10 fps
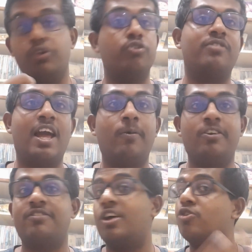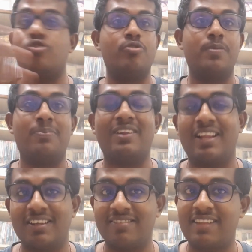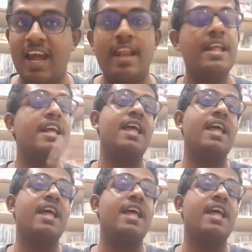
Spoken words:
use languages that YouTube people understand.